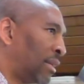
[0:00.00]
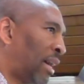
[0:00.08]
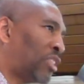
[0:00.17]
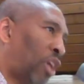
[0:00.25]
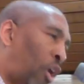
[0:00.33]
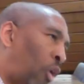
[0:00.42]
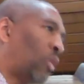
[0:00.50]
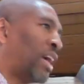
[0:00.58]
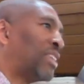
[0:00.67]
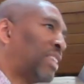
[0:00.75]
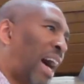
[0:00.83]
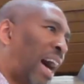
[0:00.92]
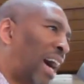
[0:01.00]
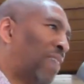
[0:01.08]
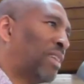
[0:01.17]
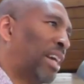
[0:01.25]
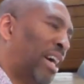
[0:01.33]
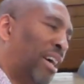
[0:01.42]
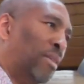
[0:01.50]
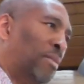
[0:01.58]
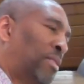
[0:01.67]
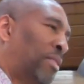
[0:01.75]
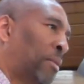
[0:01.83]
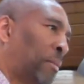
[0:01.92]
as holy as I have
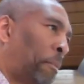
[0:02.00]
lived,